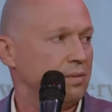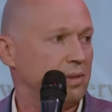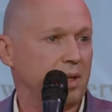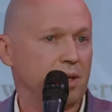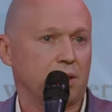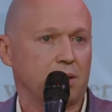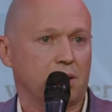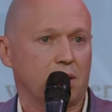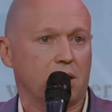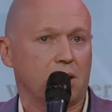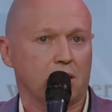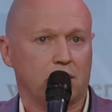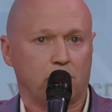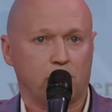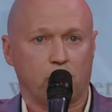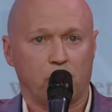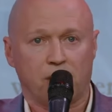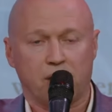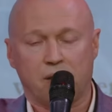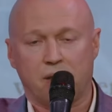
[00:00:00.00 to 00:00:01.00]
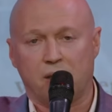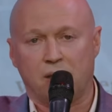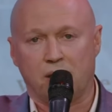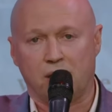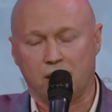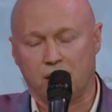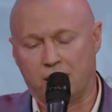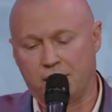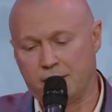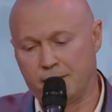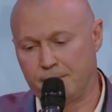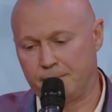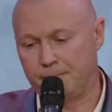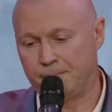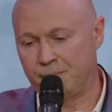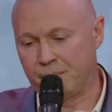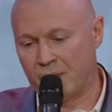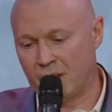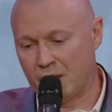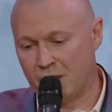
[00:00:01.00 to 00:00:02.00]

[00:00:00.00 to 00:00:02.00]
fly or not, or whether the um,